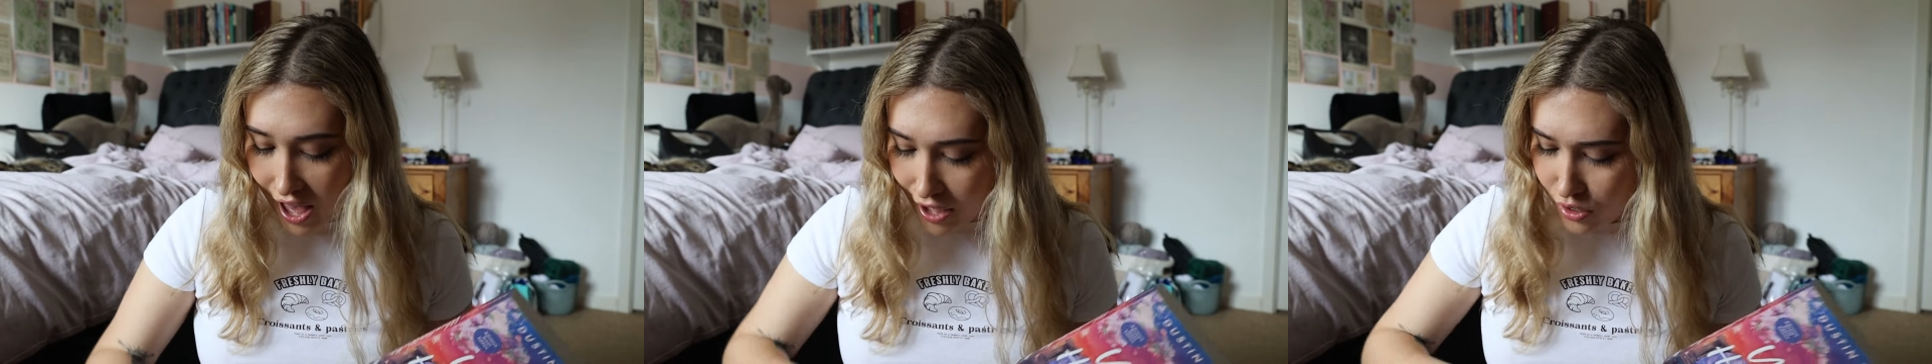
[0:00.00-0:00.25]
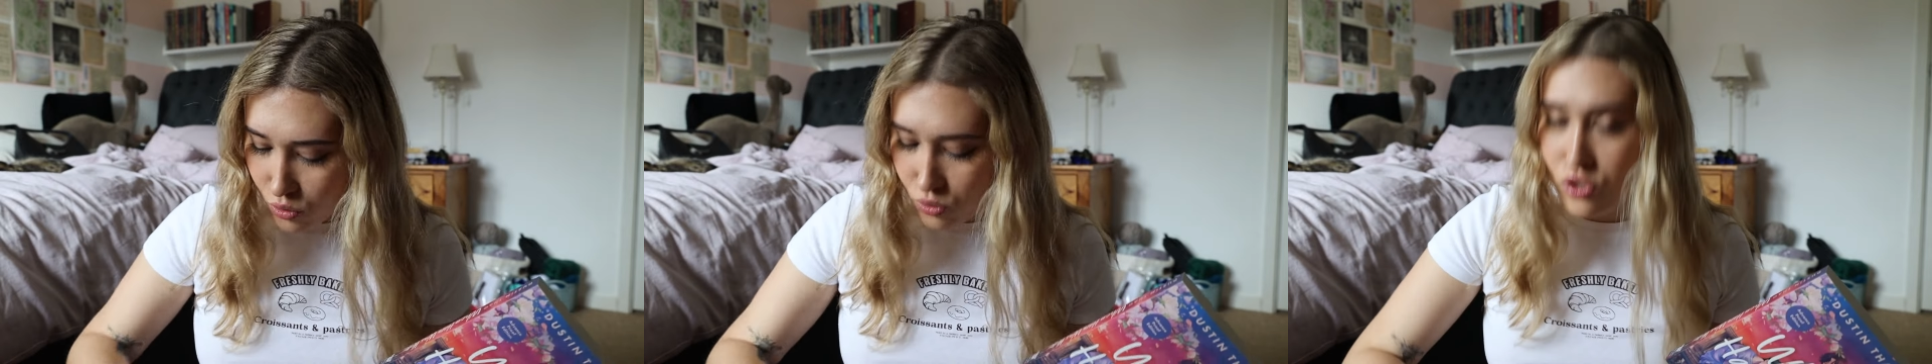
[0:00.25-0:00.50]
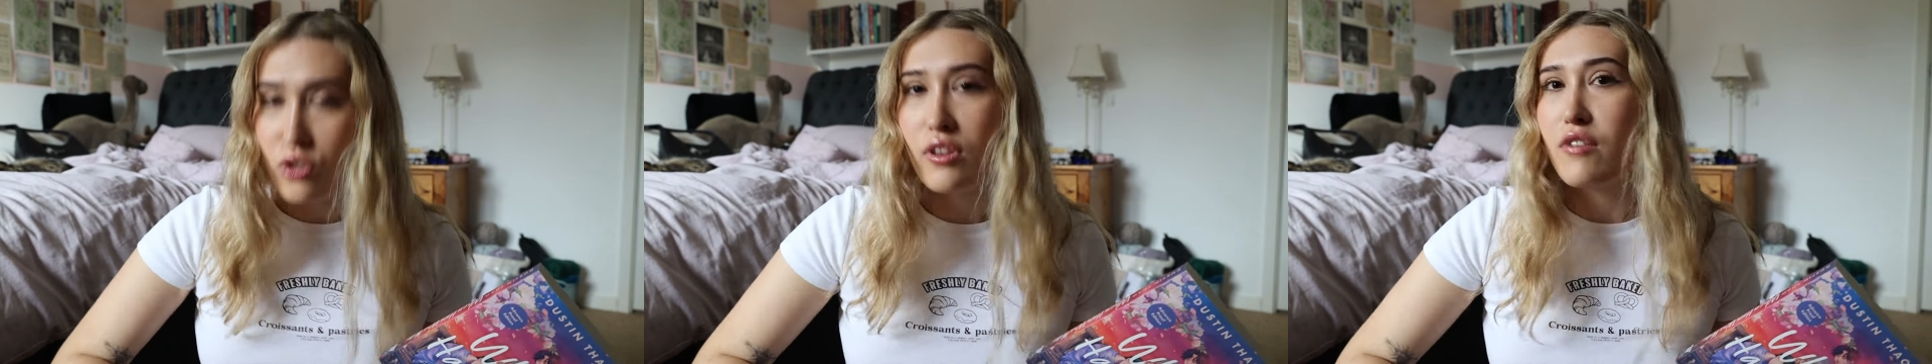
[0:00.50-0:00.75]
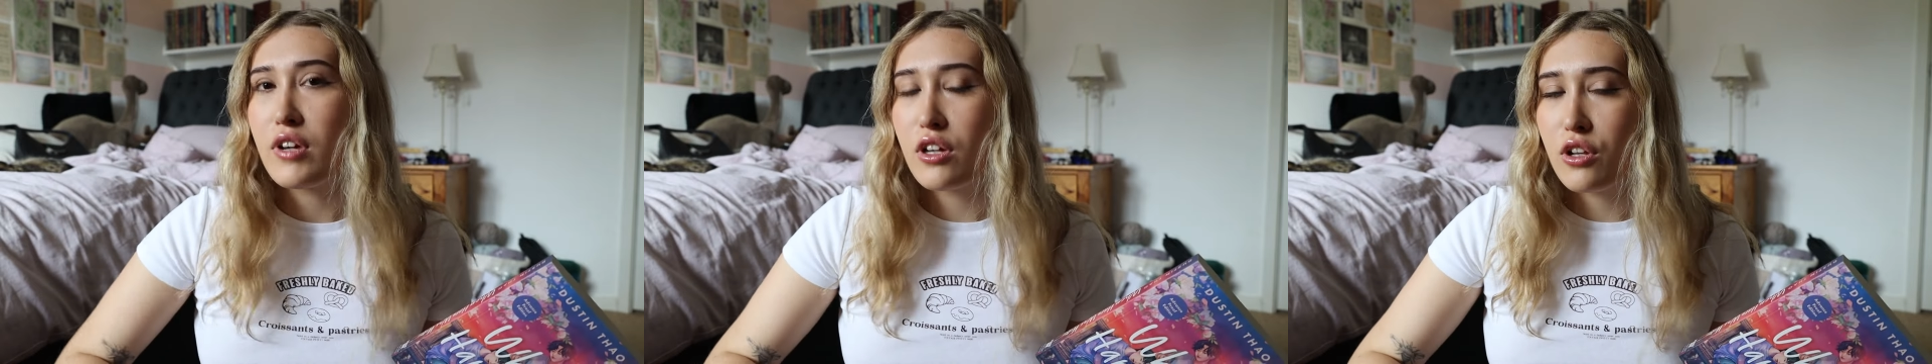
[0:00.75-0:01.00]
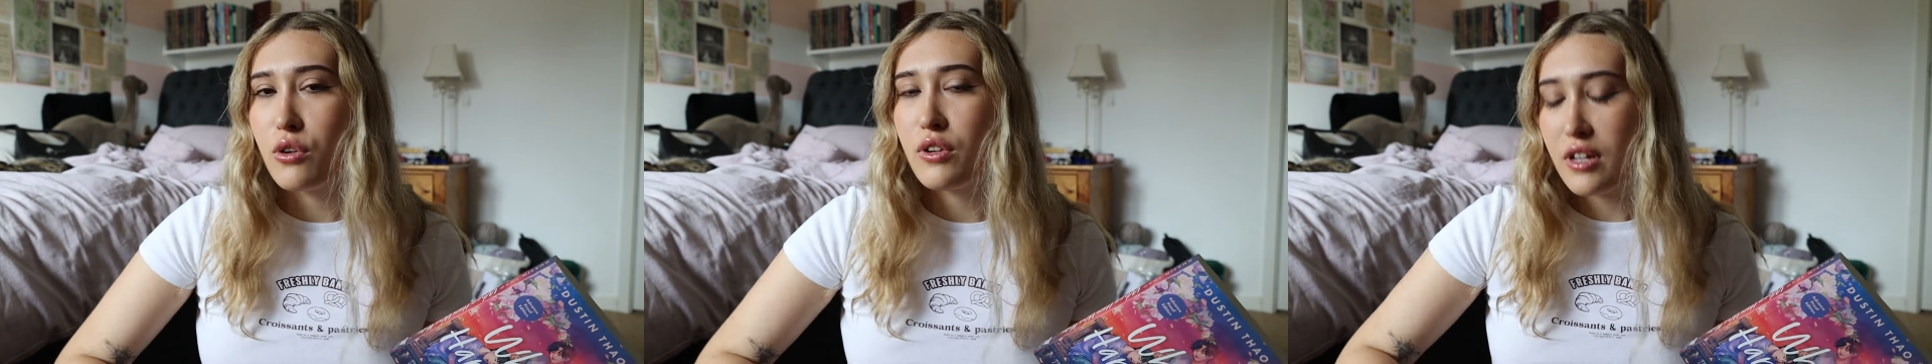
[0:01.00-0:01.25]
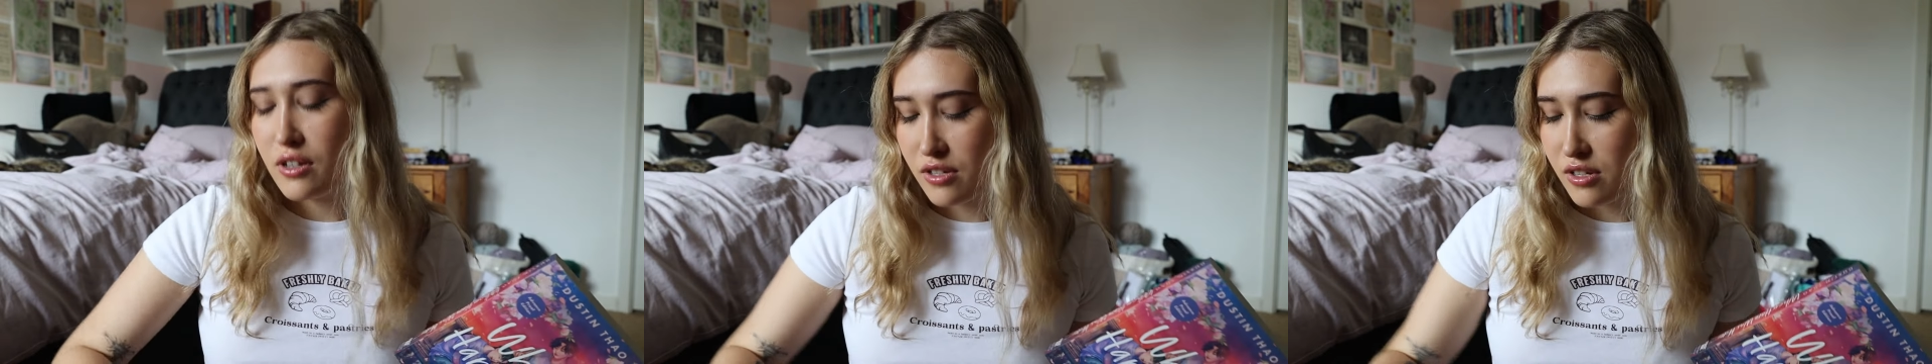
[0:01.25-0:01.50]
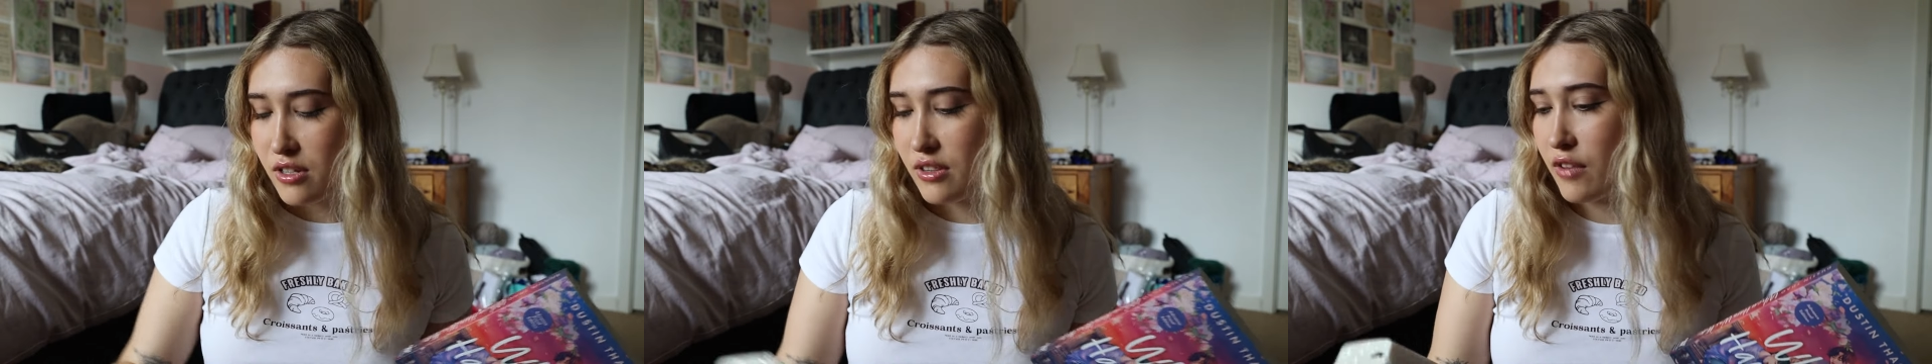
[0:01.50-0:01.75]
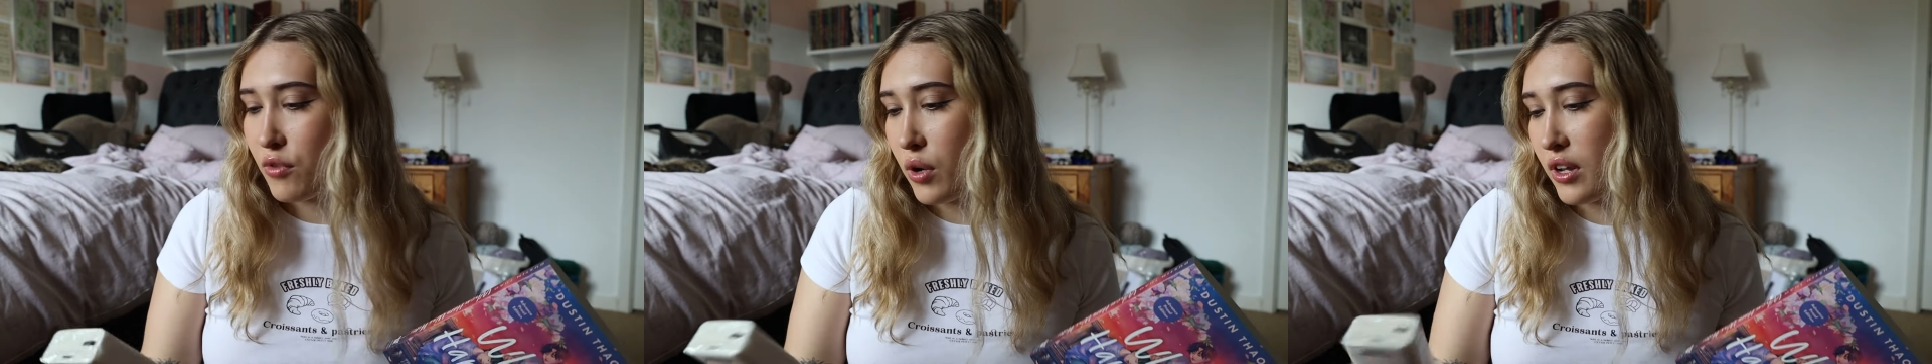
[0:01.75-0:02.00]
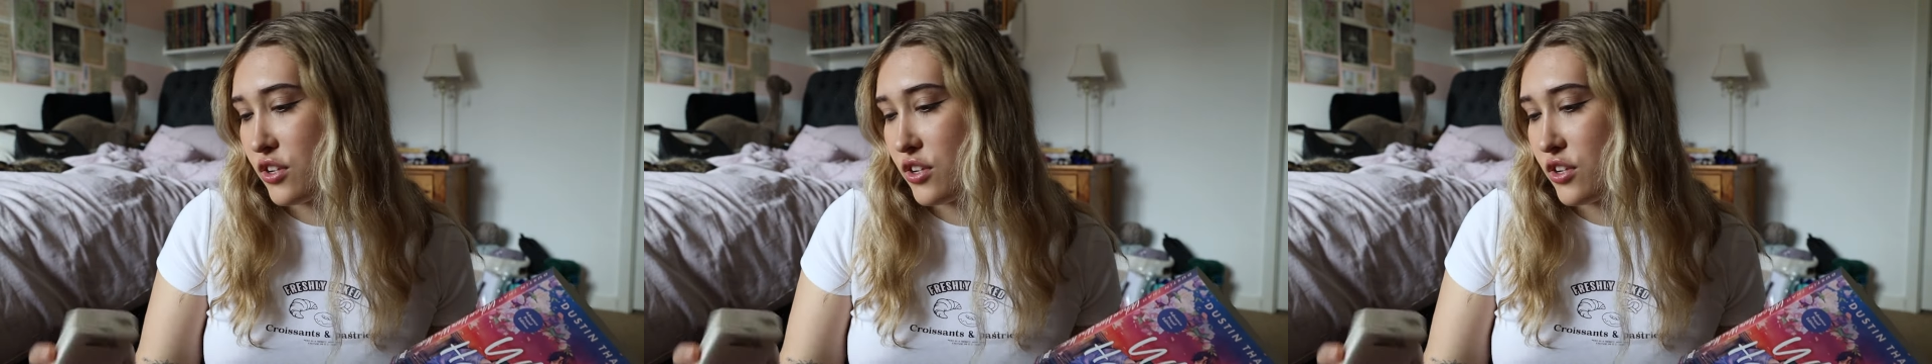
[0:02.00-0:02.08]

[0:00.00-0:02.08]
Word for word: And also they've included, they've quite